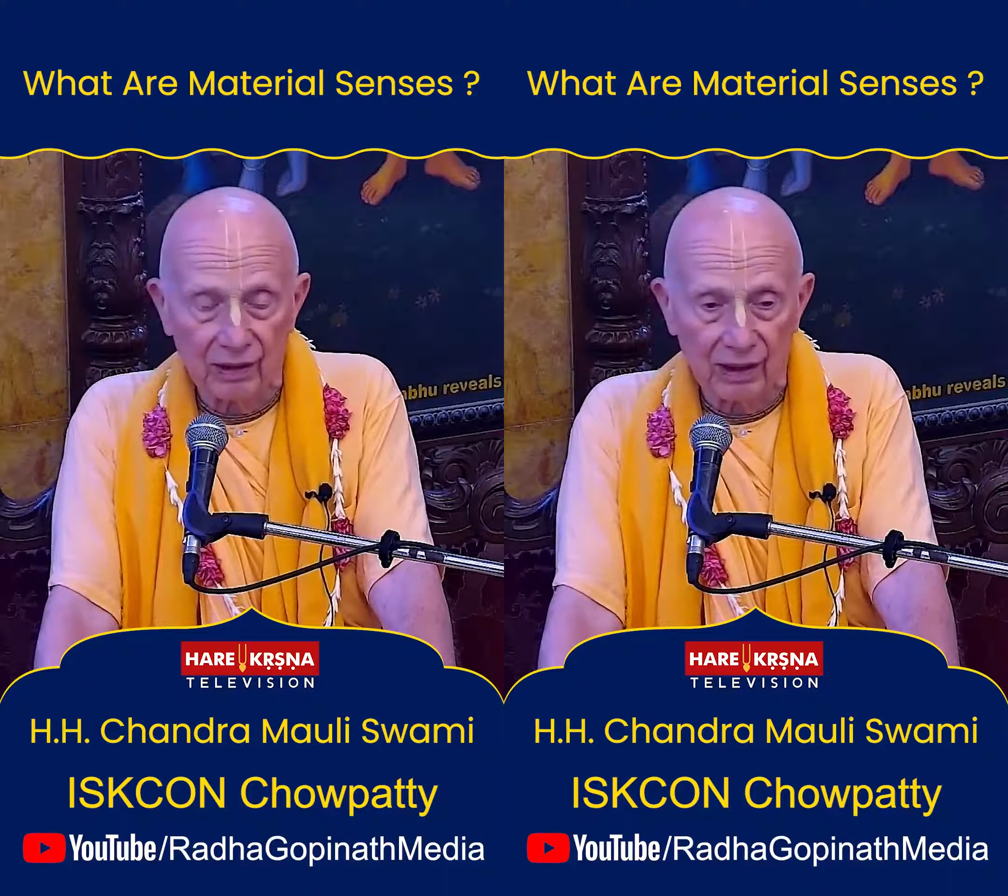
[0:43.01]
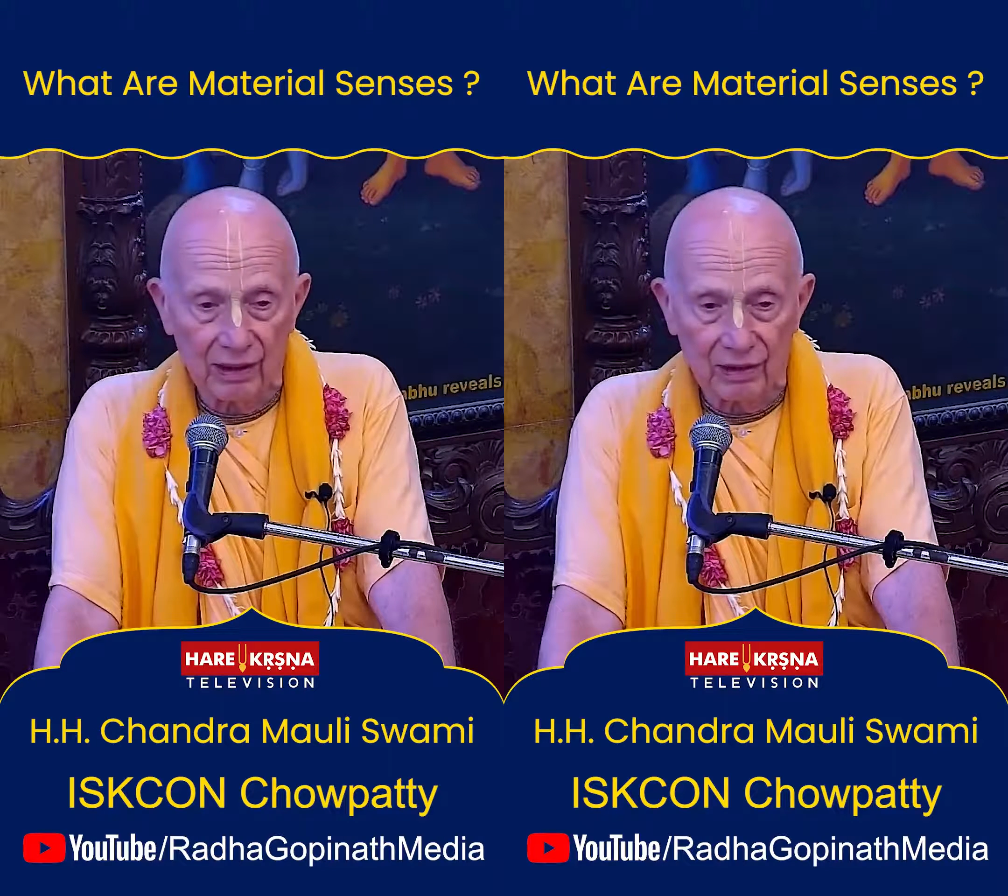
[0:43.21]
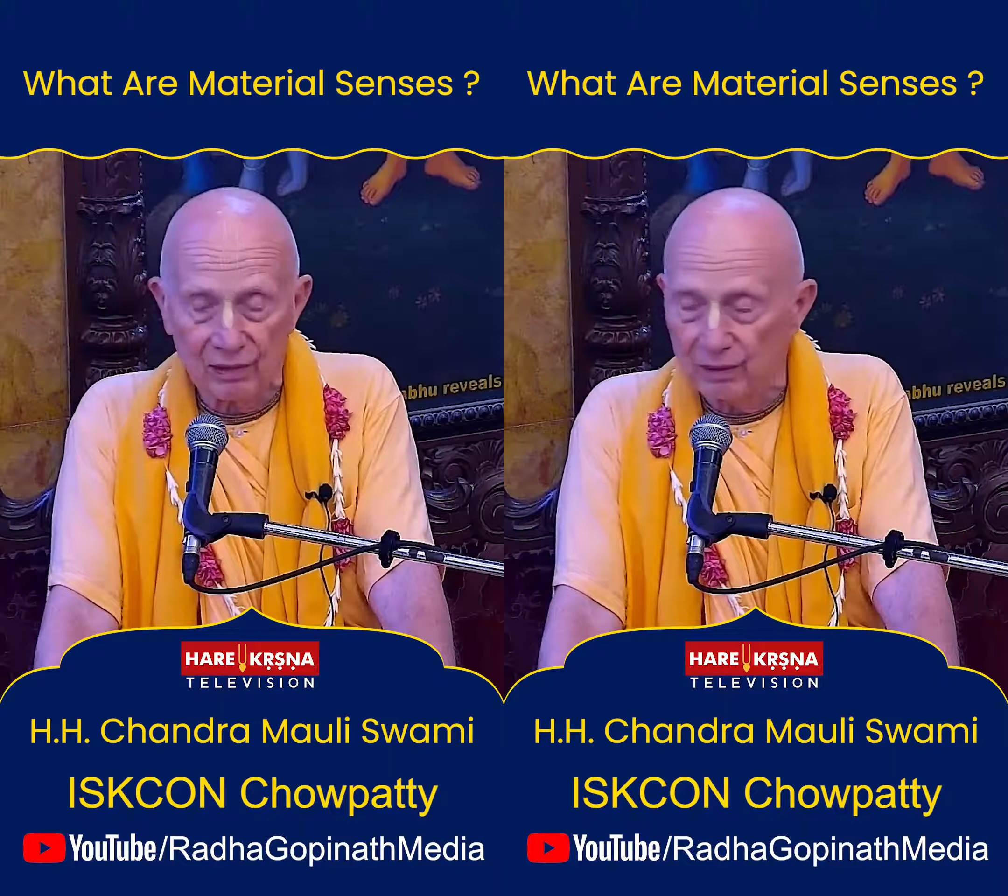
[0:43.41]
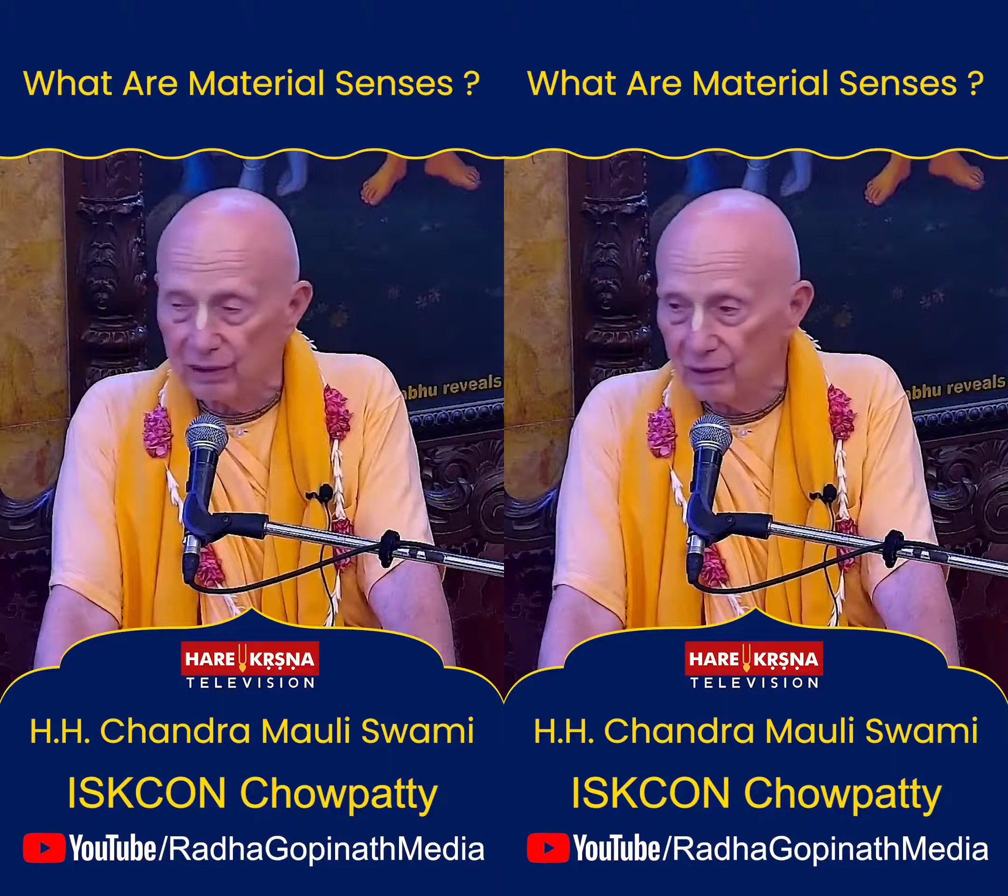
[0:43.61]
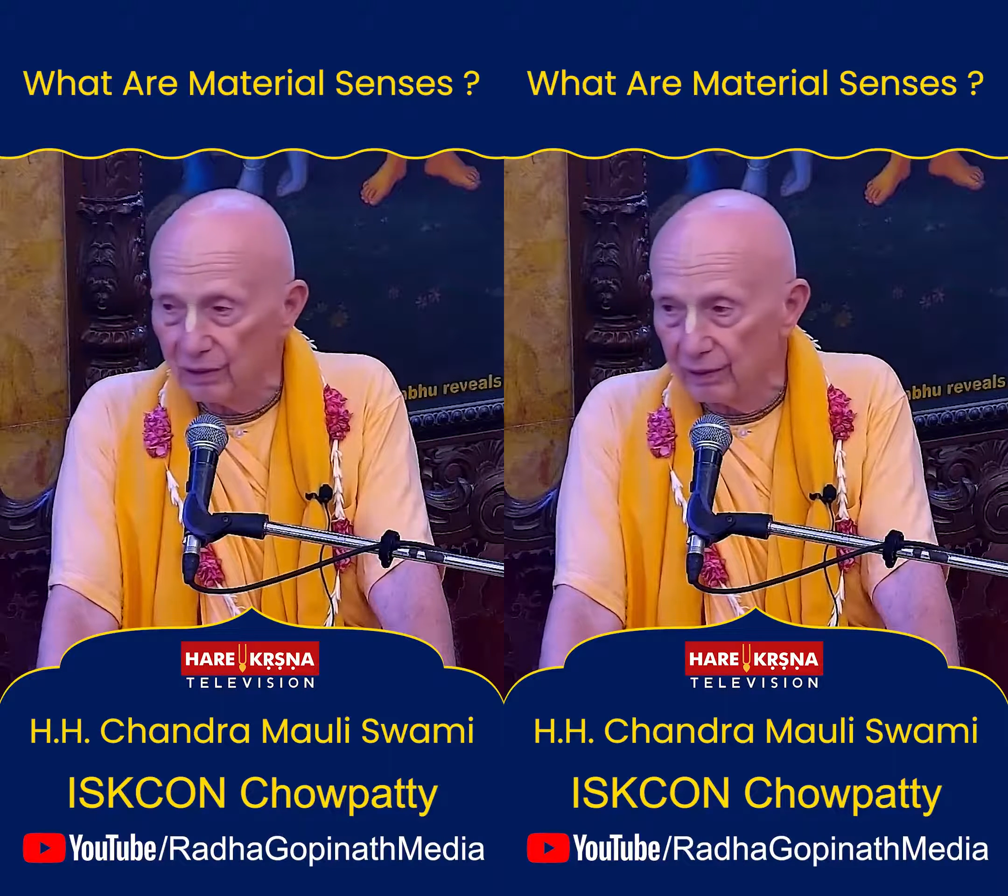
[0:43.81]
as
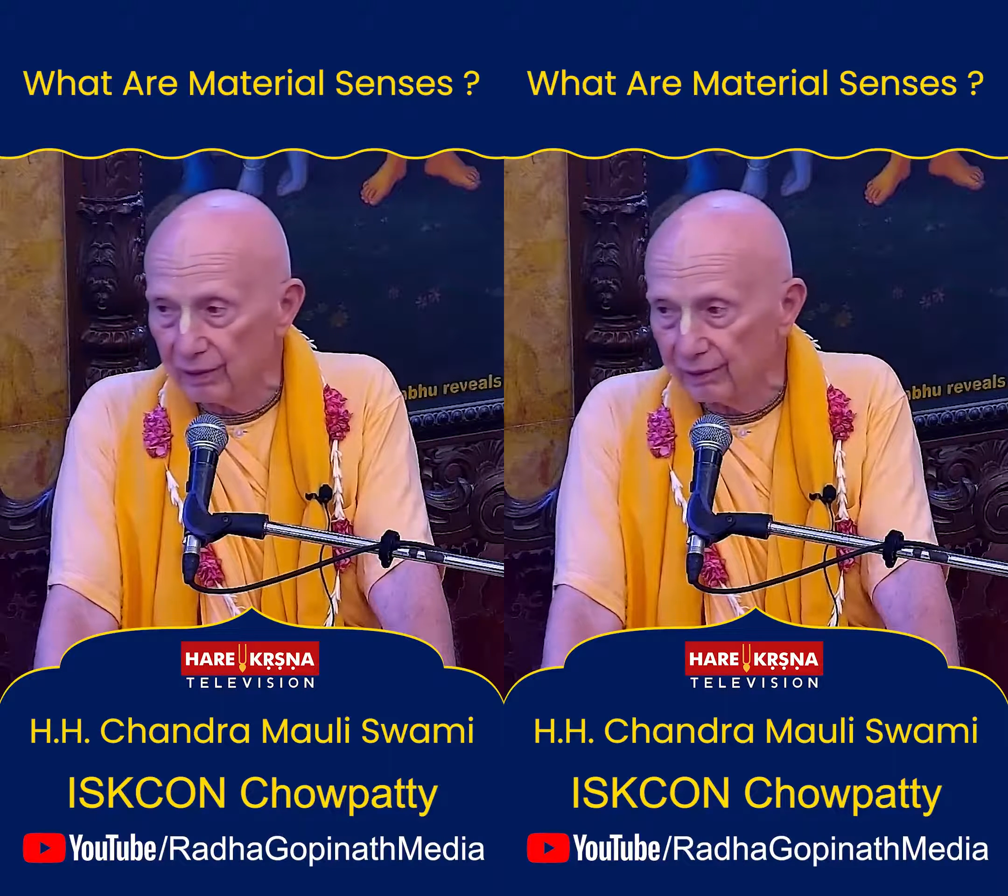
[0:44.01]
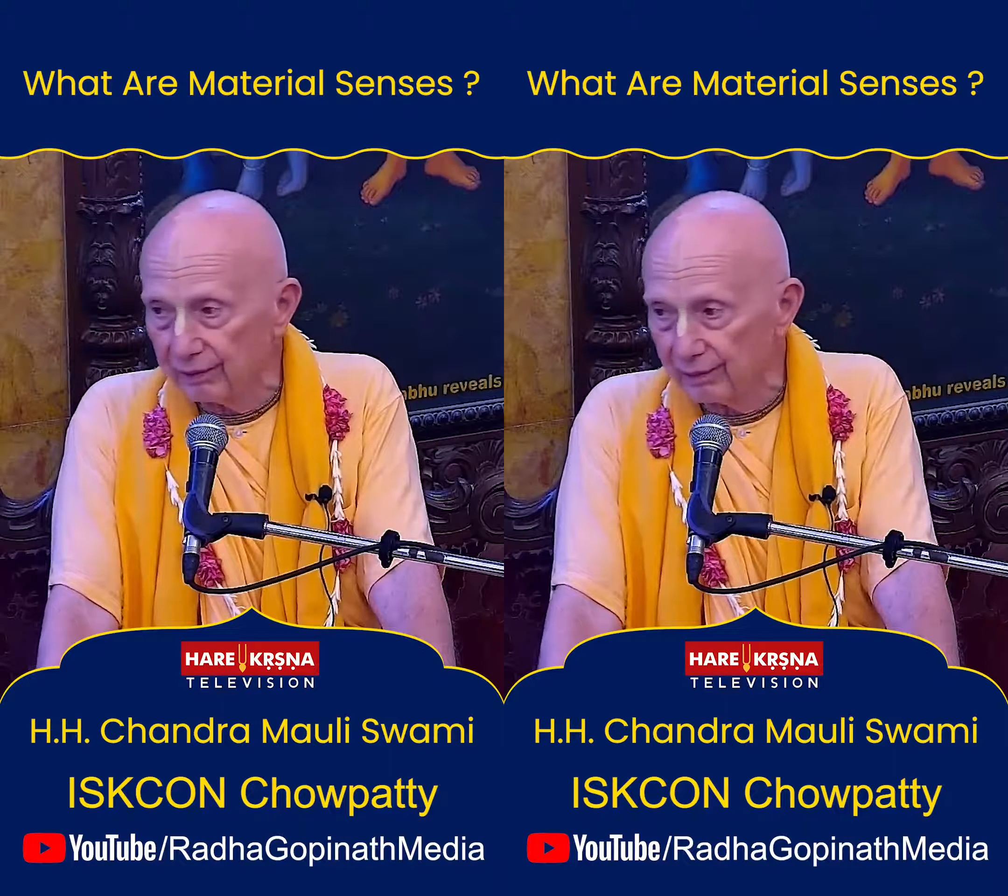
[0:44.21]
material.